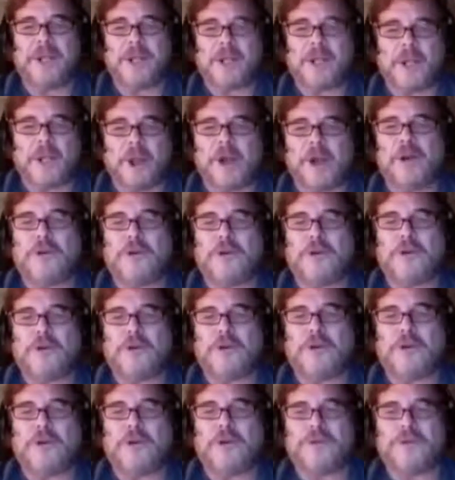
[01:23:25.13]
large
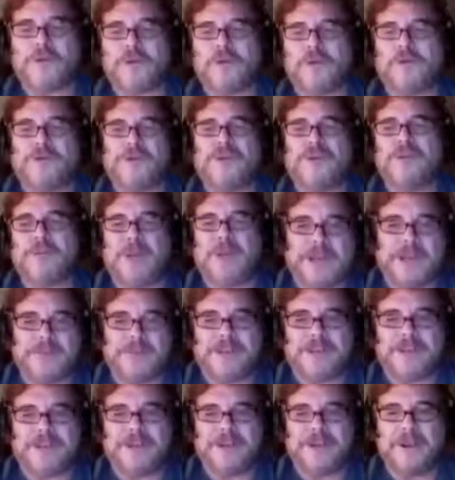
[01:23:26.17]
solar system
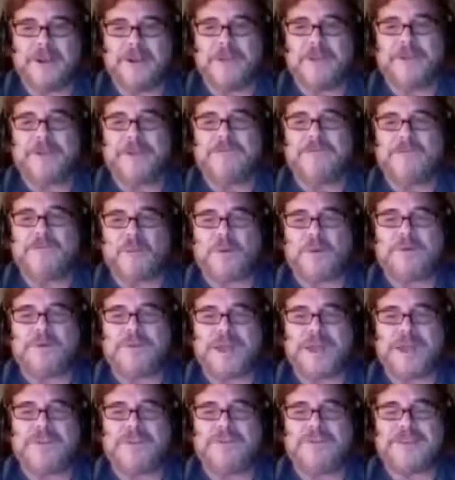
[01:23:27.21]
object within
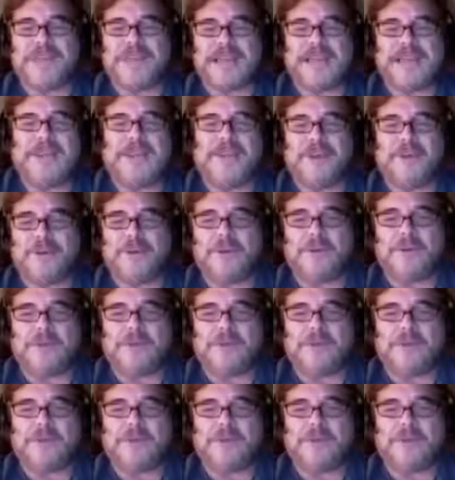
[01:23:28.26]
4,000 AU.